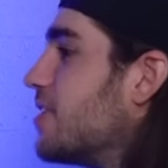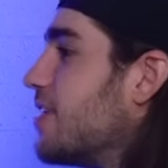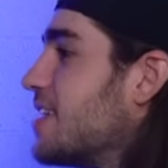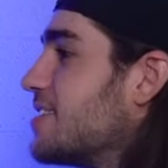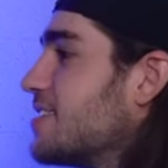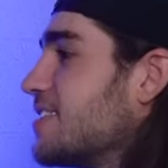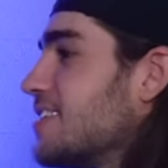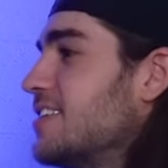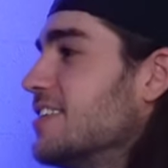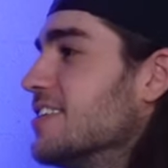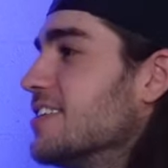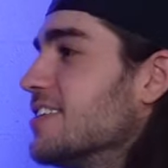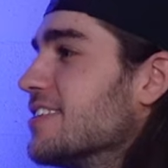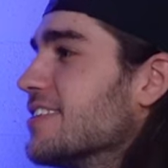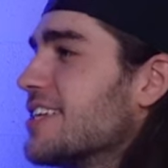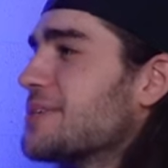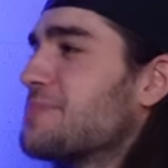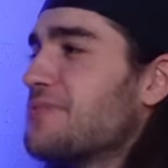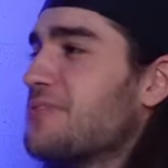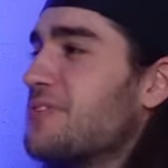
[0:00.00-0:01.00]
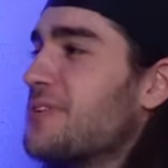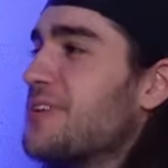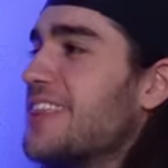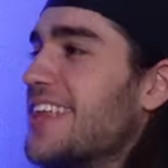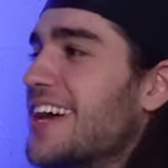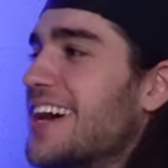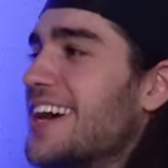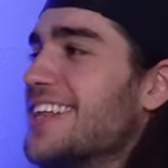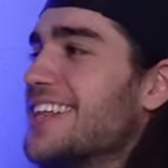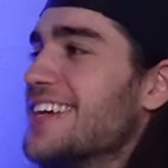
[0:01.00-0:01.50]
in the last like year. Like before
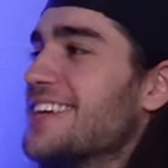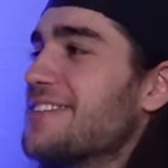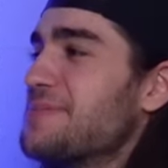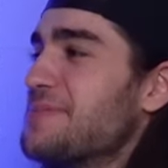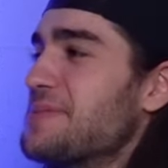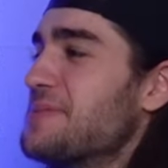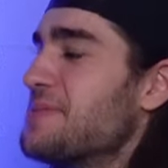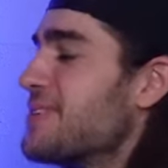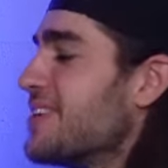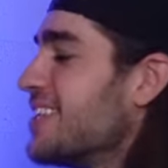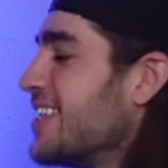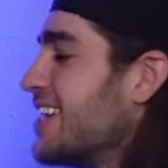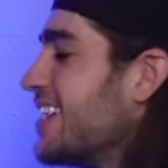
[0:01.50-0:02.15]
that, like when people were